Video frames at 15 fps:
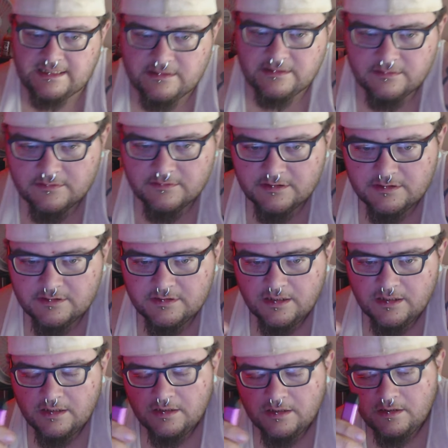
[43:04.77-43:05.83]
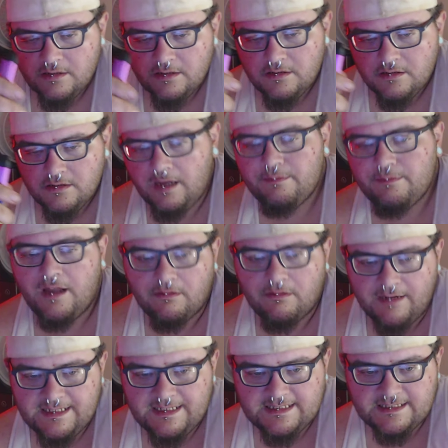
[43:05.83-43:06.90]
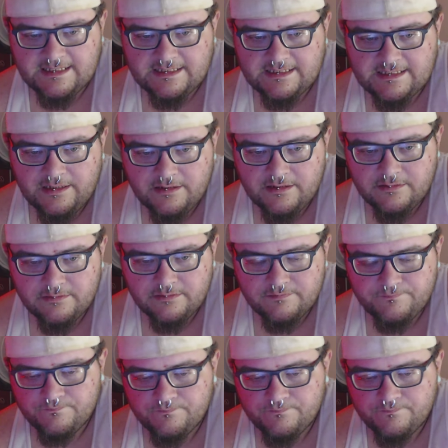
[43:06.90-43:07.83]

I'm not racist. I have a black friend.